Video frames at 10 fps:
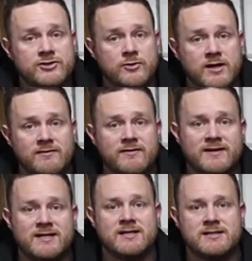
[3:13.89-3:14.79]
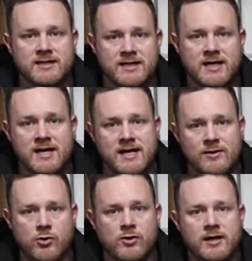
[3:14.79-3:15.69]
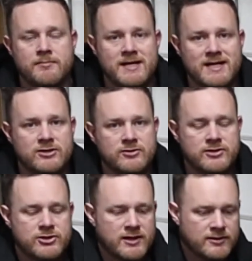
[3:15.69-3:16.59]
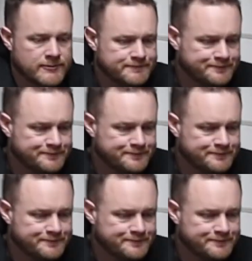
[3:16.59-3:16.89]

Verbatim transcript: So even if it does leak, it won't come into the trailer.